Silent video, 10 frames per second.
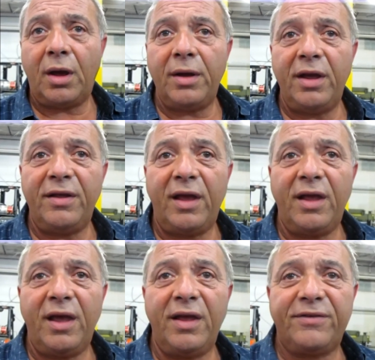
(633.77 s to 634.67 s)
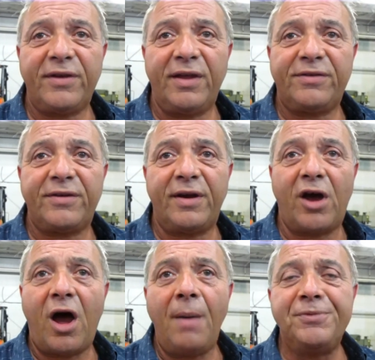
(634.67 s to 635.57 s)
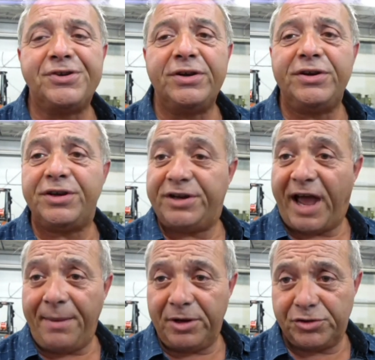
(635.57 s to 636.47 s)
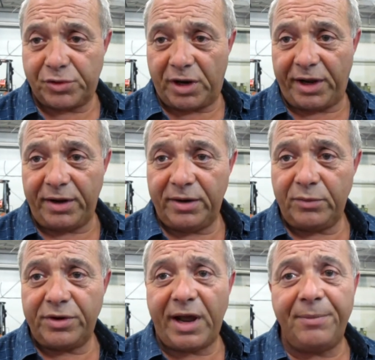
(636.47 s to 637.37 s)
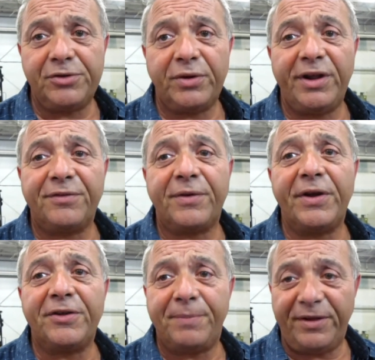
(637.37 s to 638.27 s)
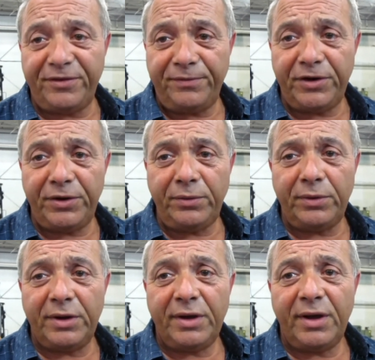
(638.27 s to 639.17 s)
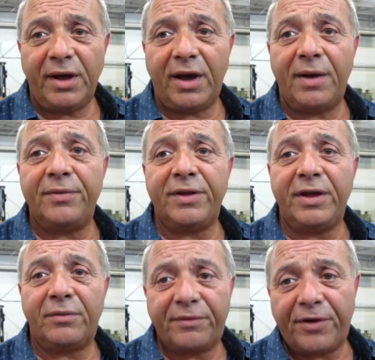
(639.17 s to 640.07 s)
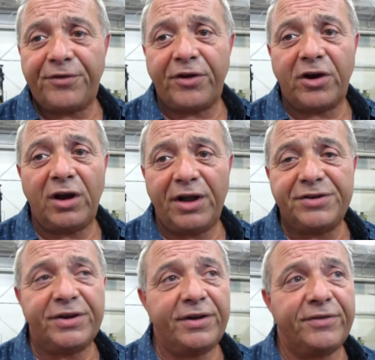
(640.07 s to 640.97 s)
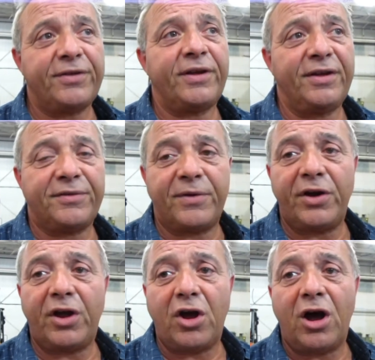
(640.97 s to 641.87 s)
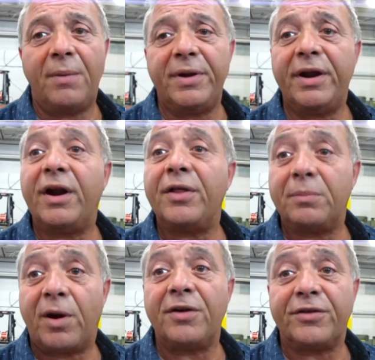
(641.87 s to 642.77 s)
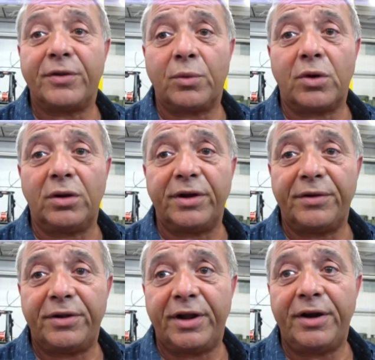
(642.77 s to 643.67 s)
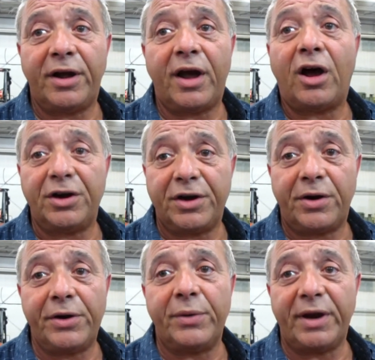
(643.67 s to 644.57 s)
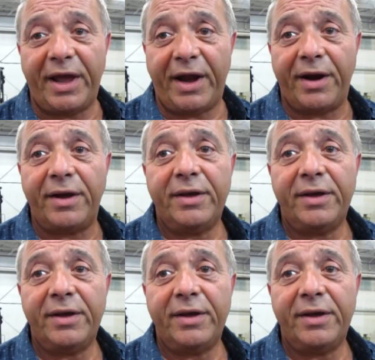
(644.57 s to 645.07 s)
It's an option to diamond drilling, where diamond drilling is very expensive to do. The reverse circulation is very common in other parts of the world other than Ontario and Canada.